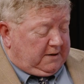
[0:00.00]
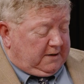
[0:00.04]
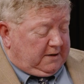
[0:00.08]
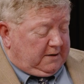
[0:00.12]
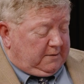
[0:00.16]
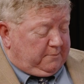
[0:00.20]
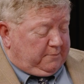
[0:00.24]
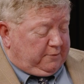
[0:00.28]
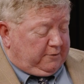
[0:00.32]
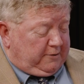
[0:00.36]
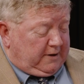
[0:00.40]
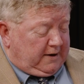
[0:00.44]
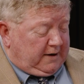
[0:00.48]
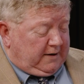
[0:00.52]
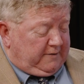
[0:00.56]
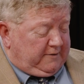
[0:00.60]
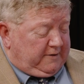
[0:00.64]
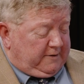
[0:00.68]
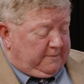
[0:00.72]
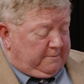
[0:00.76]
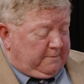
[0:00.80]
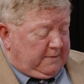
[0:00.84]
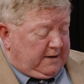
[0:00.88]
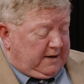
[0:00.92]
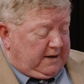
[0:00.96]
and
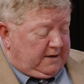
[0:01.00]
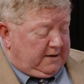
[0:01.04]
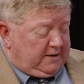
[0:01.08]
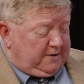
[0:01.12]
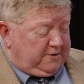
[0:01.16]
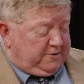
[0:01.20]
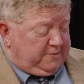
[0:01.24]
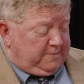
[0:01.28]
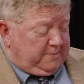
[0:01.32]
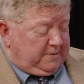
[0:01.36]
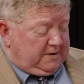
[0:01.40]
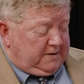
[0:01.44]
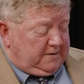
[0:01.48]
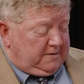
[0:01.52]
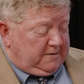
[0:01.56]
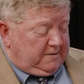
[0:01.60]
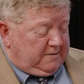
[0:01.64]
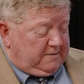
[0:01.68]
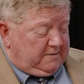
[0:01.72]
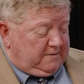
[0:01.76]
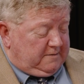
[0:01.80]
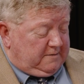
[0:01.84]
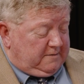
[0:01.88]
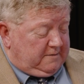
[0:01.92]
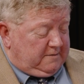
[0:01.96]
private management.
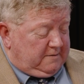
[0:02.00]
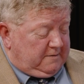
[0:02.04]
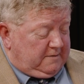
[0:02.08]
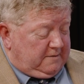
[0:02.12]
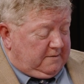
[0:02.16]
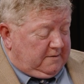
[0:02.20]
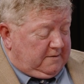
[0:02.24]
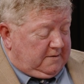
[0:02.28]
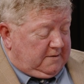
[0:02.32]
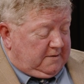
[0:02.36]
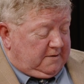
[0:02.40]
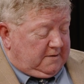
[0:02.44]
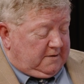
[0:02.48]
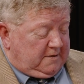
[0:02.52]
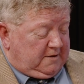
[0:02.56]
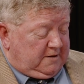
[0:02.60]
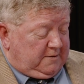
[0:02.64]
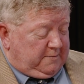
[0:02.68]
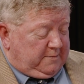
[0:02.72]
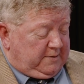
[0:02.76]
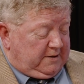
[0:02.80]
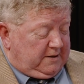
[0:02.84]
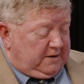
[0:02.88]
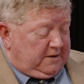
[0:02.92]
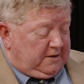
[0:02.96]
You've
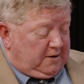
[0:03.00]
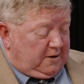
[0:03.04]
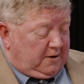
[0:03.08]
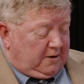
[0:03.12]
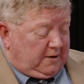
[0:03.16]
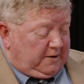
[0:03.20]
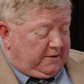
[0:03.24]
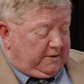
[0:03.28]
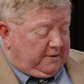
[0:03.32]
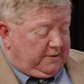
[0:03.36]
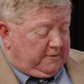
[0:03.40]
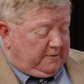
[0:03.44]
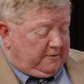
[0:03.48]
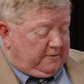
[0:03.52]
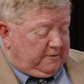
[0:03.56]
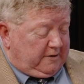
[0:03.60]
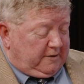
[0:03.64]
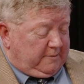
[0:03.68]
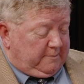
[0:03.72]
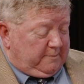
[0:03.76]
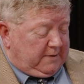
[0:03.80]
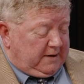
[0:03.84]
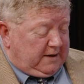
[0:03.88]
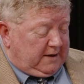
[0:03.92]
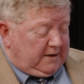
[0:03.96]
been an auditor, a
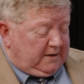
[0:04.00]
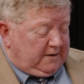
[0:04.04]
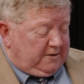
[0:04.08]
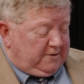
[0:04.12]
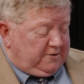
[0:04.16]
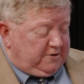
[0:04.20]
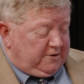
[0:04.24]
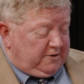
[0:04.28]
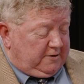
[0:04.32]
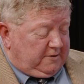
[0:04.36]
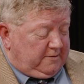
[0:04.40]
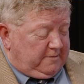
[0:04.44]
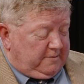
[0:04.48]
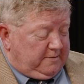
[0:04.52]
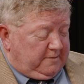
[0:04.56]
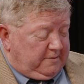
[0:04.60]
manager,